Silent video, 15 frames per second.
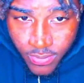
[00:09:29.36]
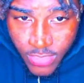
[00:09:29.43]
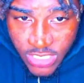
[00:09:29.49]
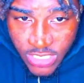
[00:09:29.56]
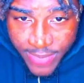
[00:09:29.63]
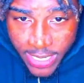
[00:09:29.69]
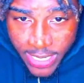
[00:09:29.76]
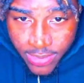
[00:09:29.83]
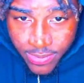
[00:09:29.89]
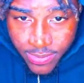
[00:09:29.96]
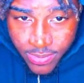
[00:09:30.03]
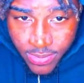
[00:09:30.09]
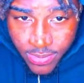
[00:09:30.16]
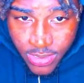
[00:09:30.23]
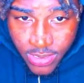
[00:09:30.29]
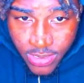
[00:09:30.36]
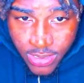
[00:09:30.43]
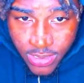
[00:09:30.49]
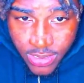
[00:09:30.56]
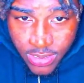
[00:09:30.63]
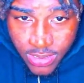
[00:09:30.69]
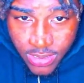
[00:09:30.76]
Smack him.
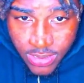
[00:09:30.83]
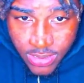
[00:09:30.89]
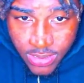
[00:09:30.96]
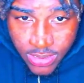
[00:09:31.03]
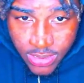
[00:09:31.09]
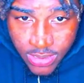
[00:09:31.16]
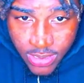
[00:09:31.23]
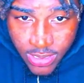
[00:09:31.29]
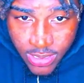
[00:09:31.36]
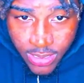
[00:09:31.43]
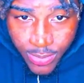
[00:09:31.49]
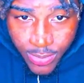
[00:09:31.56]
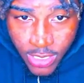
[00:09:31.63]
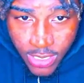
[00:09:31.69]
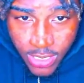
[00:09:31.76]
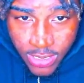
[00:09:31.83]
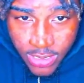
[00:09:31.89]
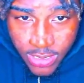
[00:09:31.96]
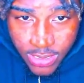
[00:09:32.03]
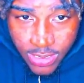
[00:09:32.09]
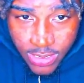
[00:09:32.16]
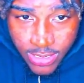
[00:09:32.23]
Davis. Get the ball.
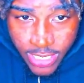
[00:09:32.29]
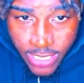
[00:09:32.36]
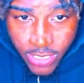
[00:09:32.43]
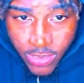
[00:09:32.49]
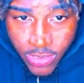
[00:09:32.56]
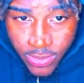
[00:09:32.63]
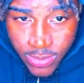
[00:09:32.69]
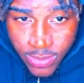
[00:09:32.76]
Thank you.